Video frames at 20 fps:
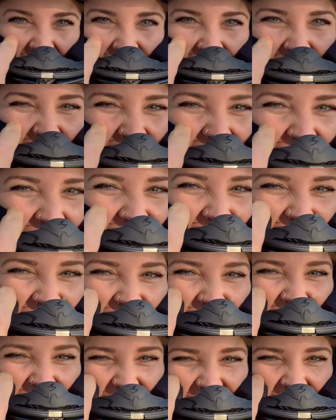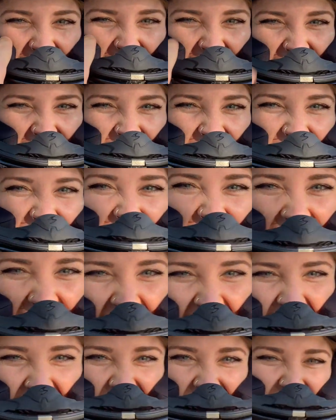pushing her cheeks a little bit,
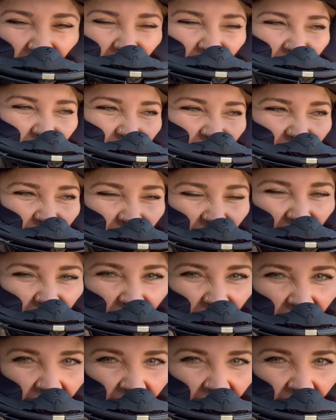like a little chipmunk.